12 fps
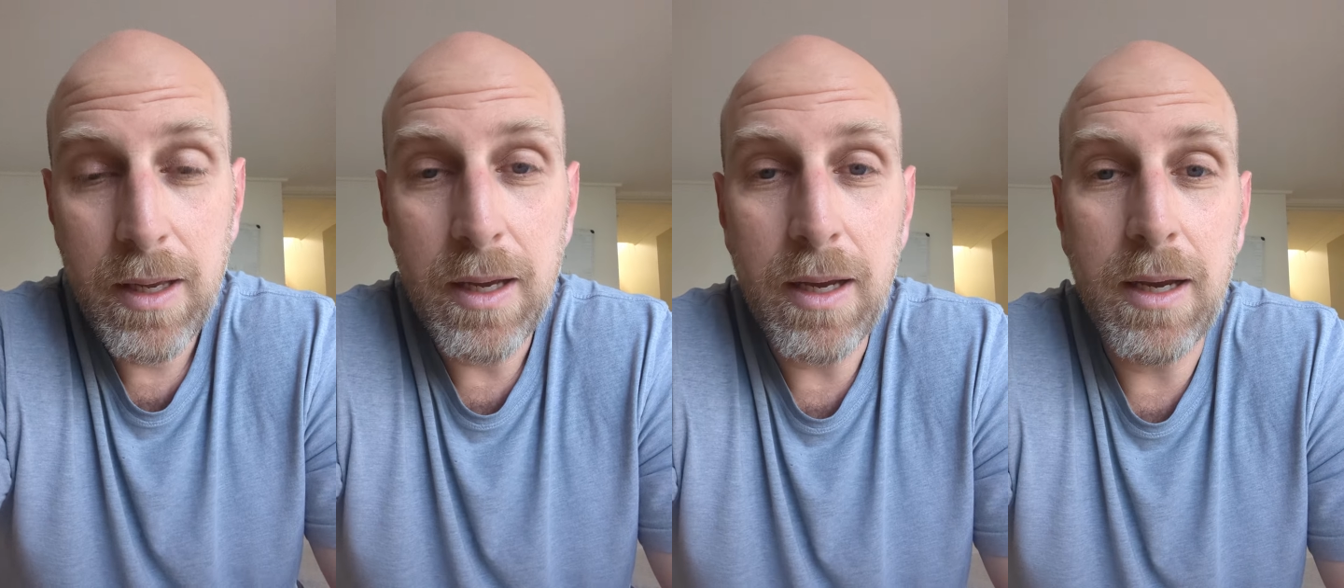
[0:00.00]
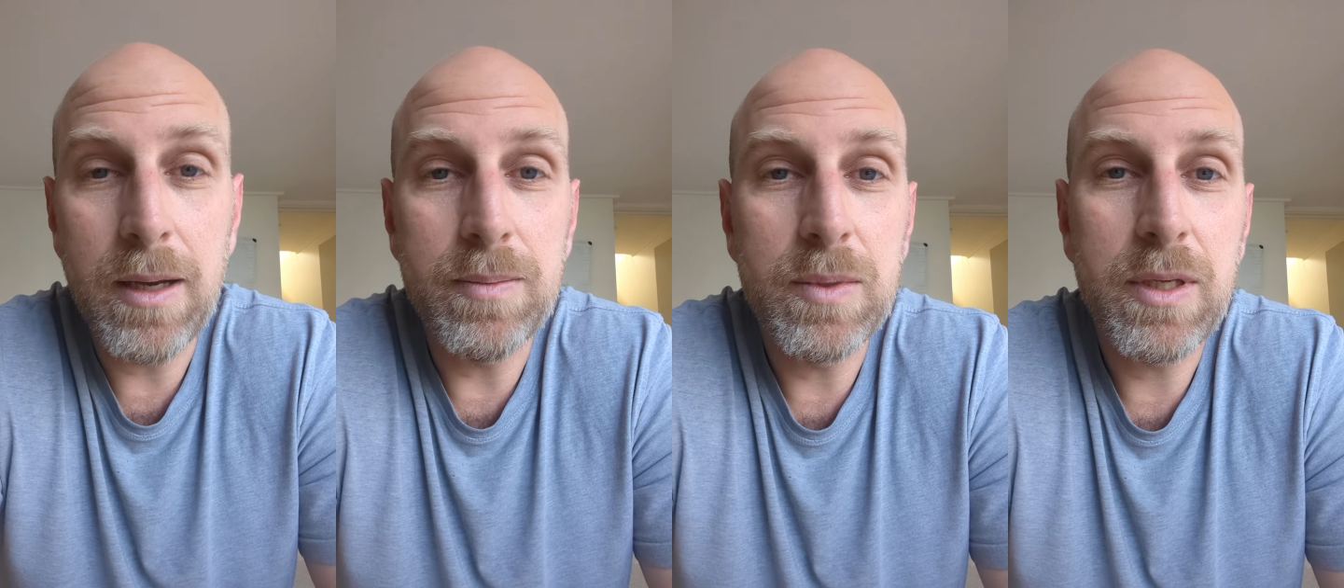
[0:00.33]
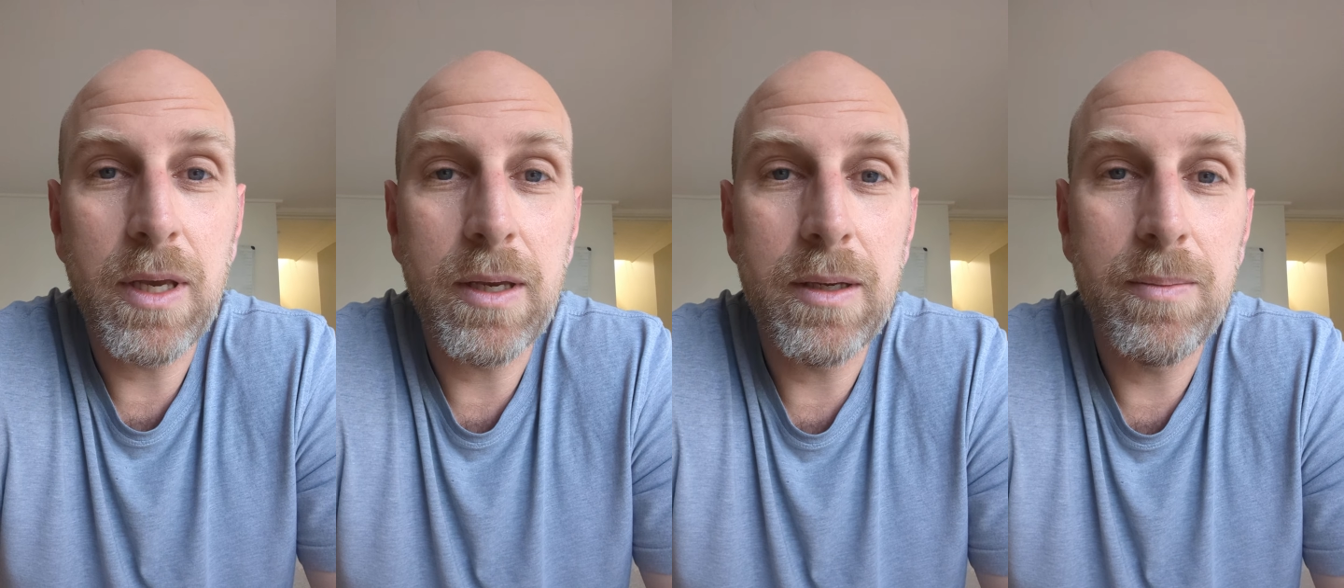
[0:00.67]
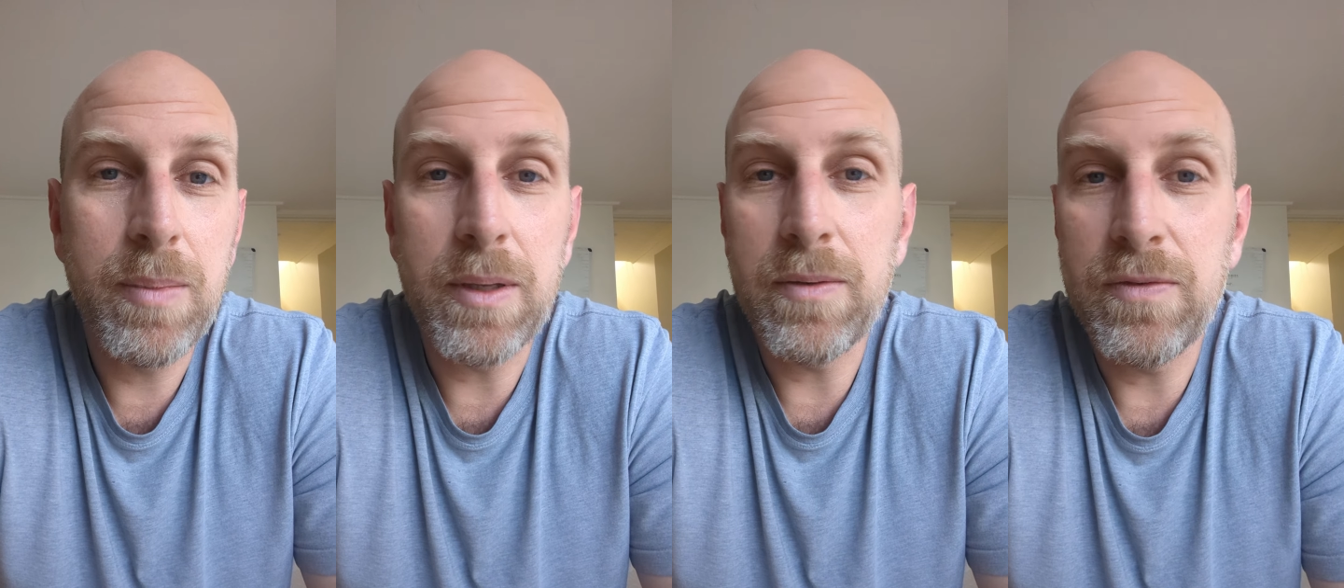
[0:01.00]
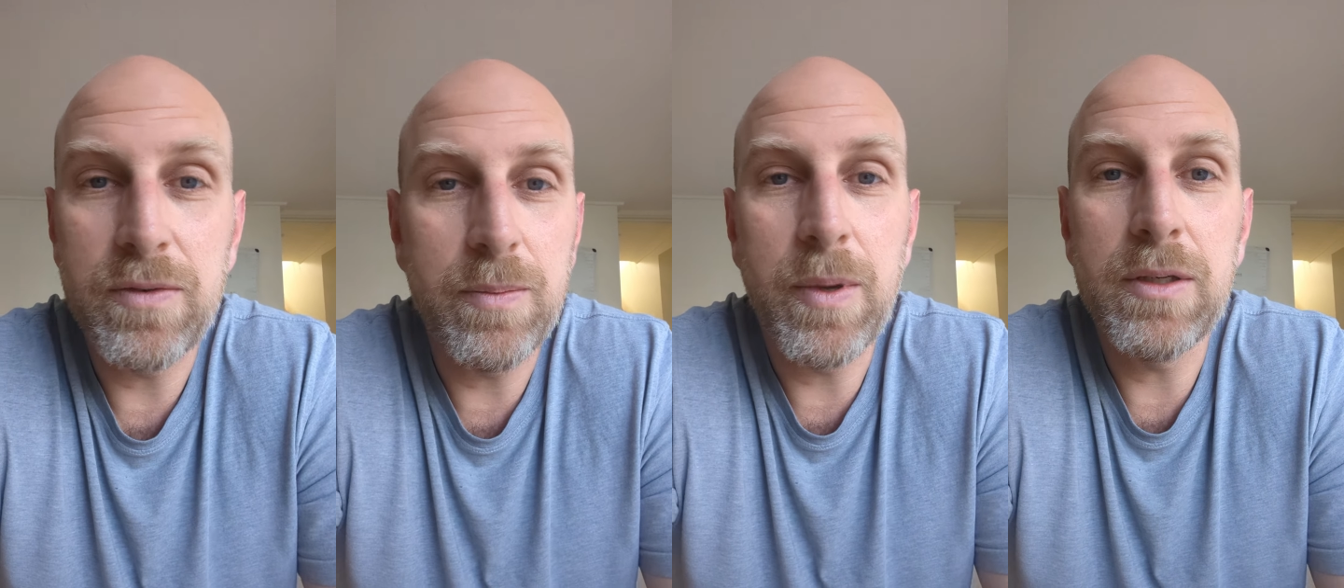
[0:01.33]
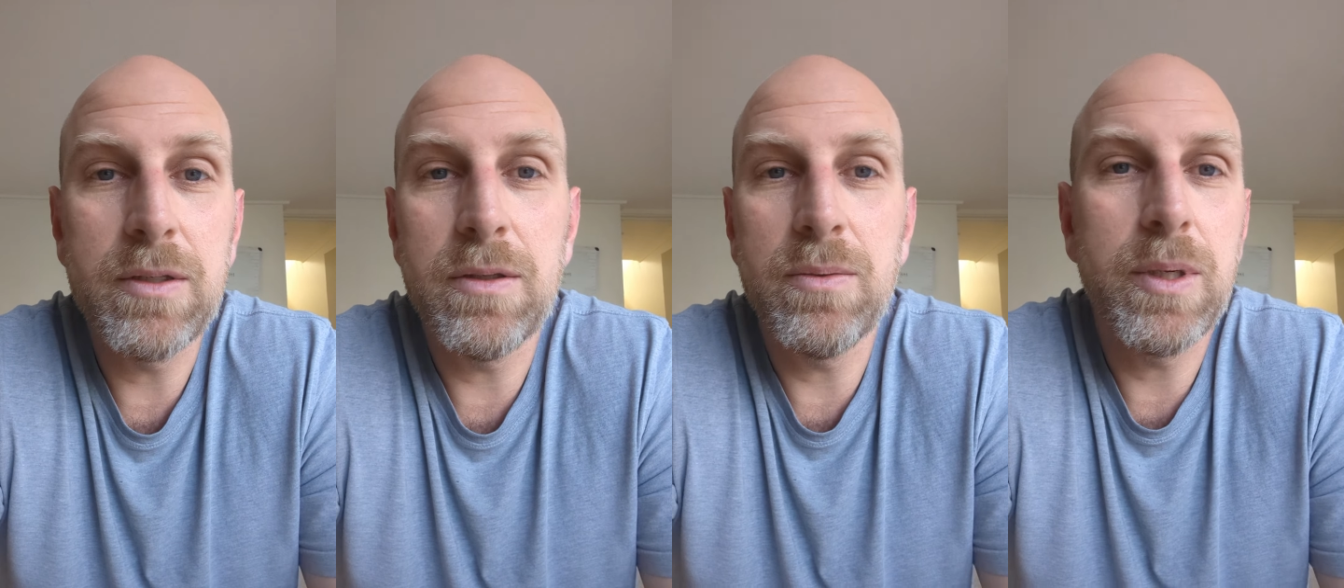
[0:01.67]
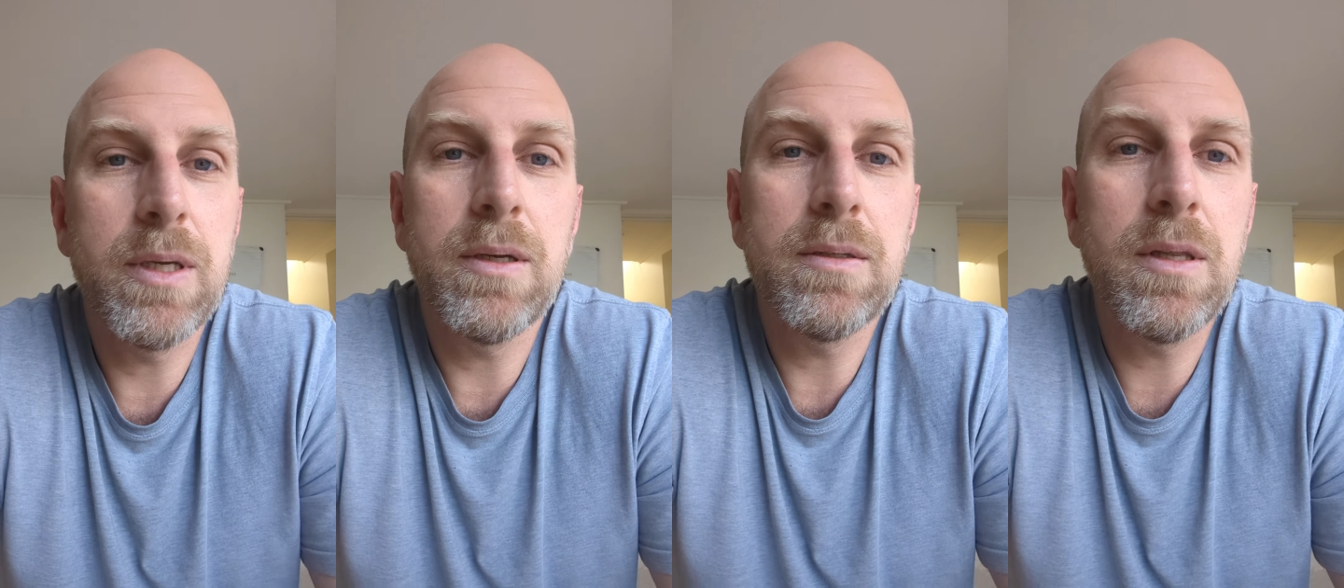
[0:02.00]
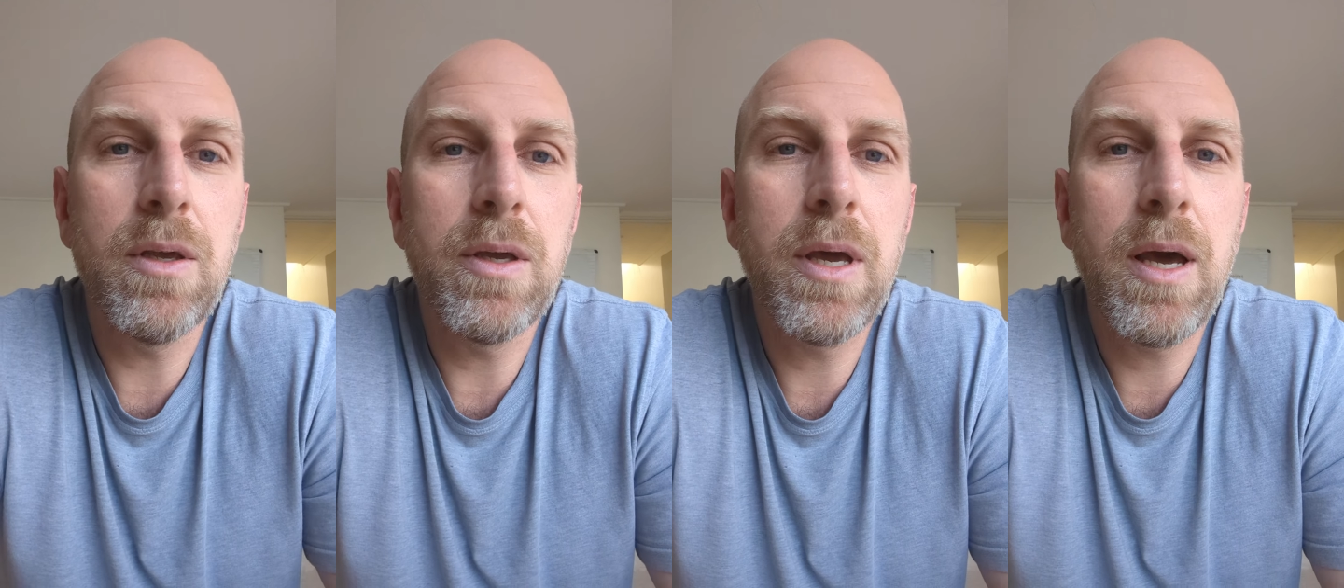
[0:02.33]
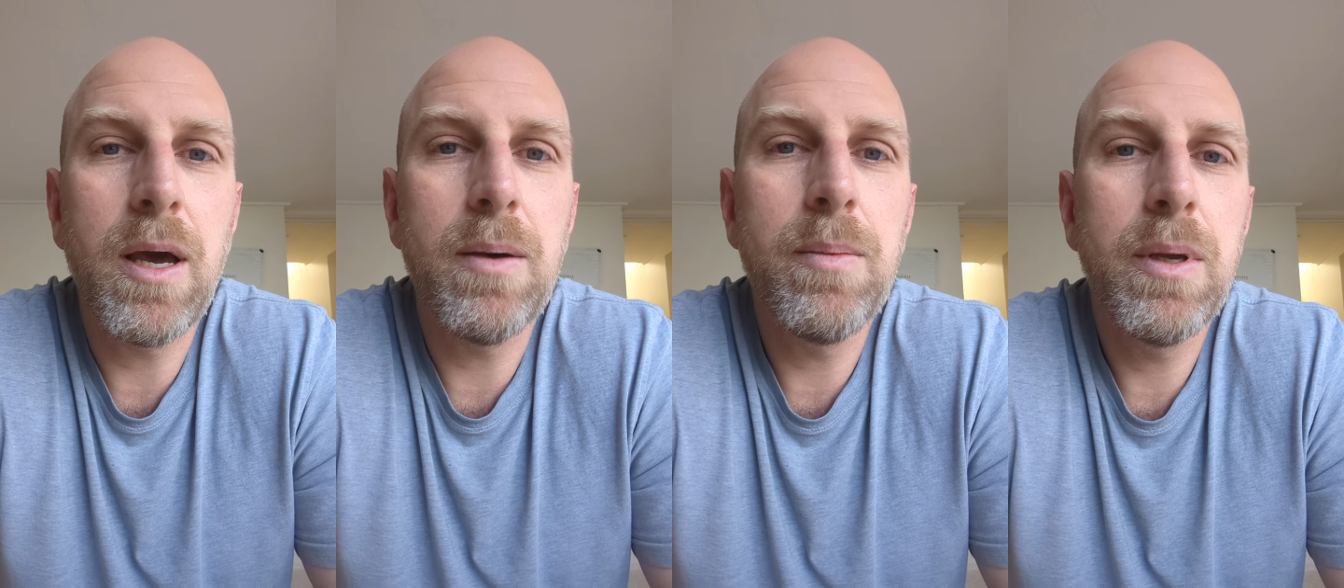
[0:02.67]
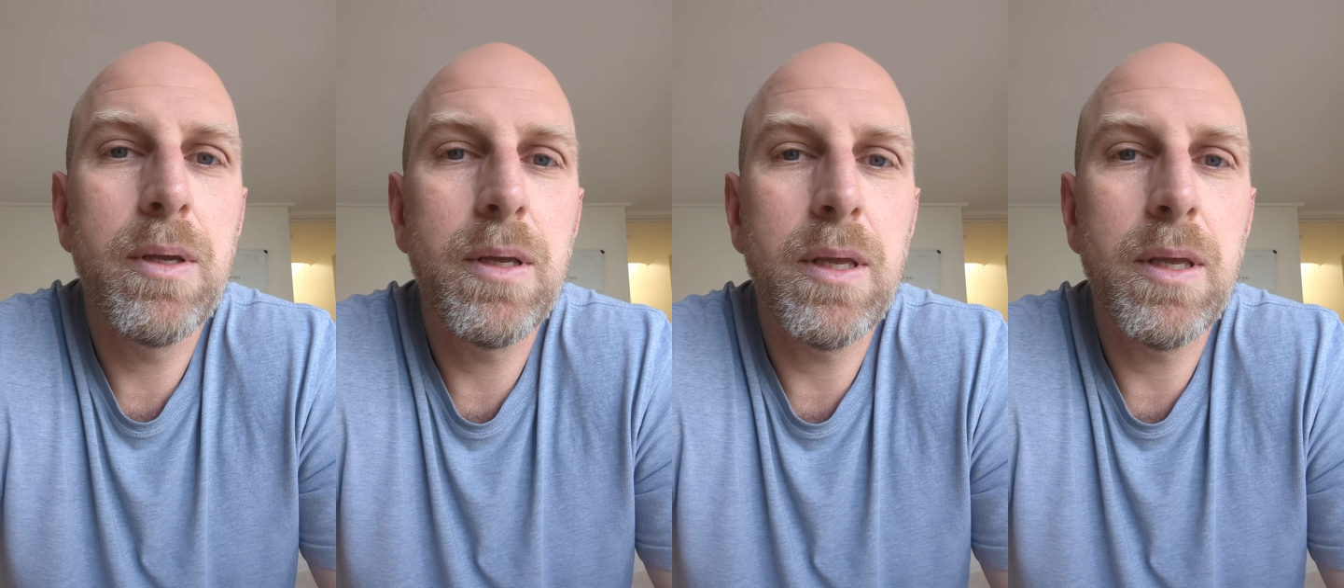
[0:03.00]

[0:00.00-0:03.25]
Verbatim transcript: um, so but for most of the week I was low carb